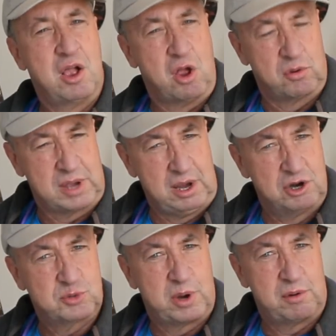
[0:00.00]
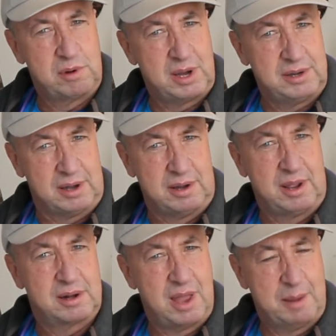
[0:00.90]
Okay, here's what it really did.
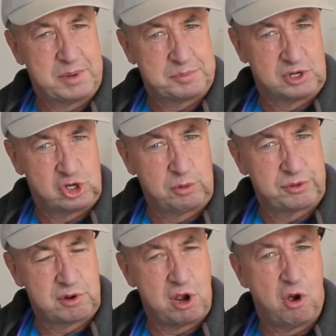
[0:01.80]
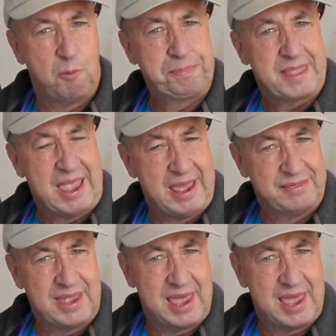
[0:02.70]
It climbed up to 230, and they